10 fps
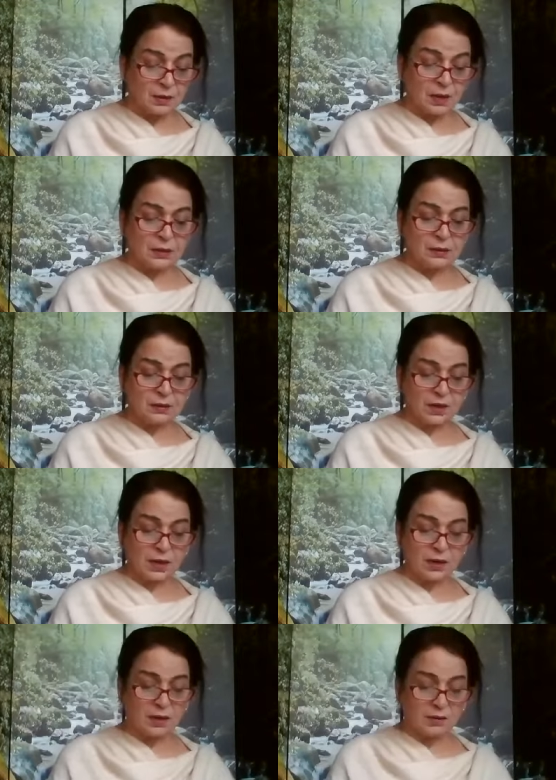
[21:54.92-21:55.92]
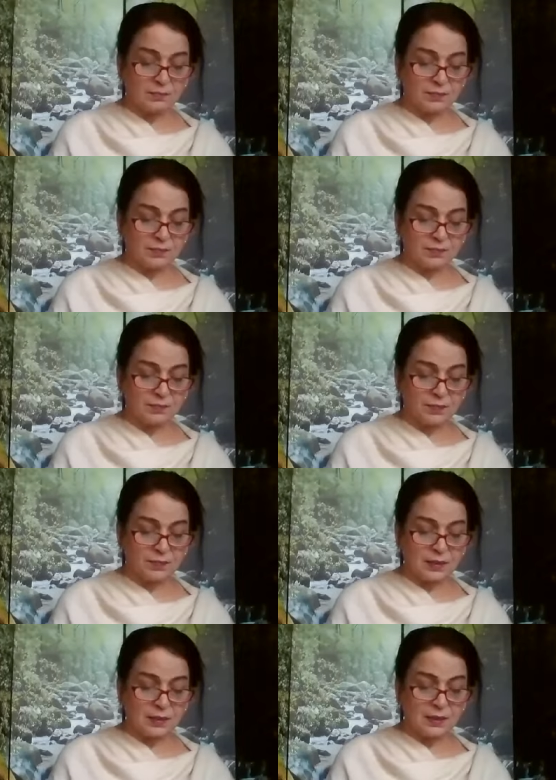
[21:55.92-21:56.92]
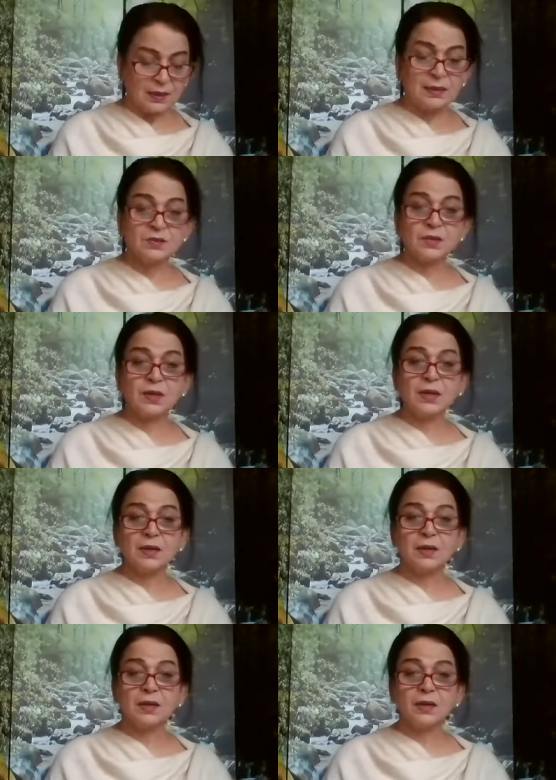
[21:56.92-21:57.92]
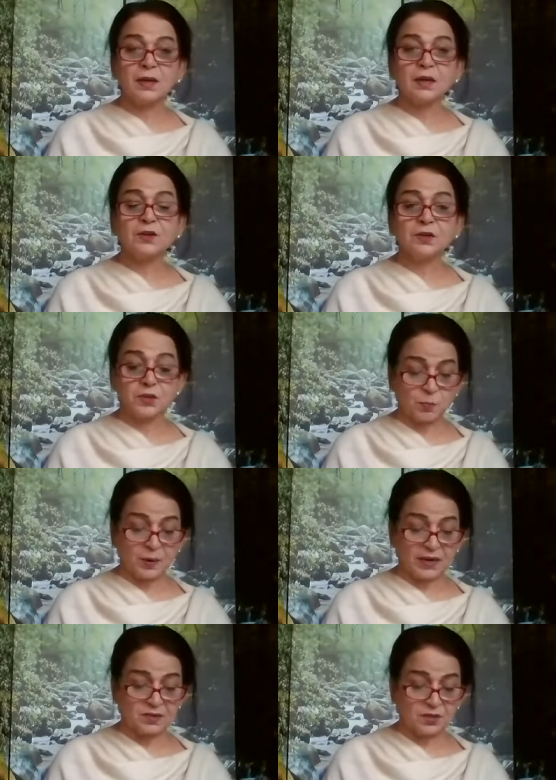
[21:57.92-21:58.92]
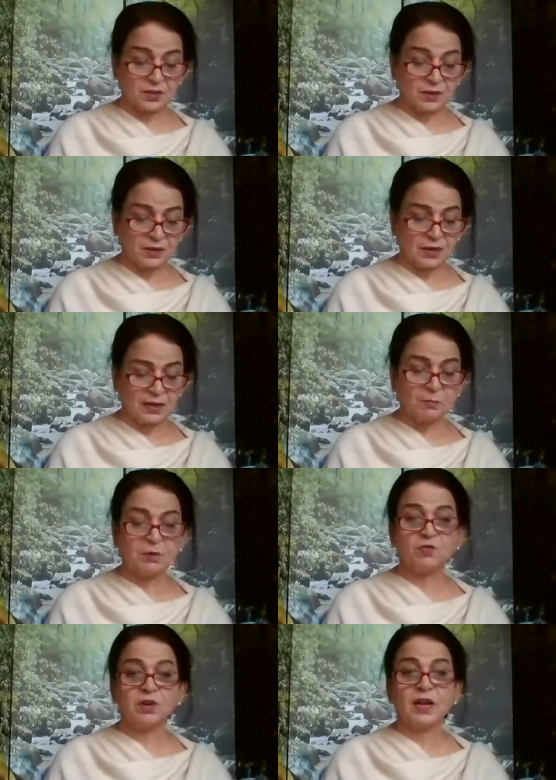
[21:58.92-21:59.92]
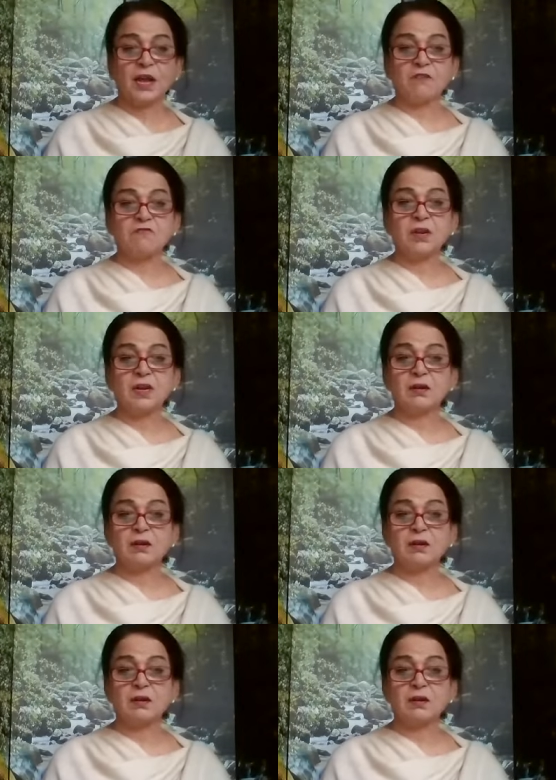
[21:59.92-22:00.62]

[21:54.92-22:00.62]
Antaraha, that is a interspace, like a between heaven and